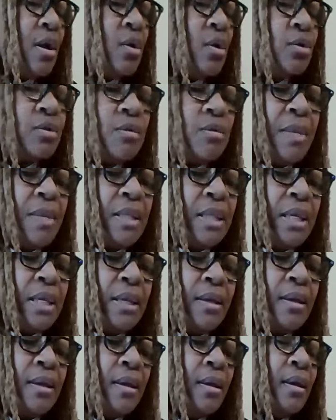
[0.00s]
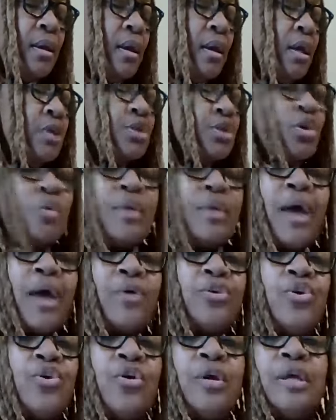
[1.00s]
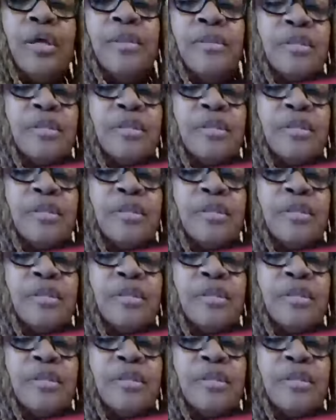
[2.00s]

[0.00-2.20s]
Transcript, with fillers: ultimately and so now you're in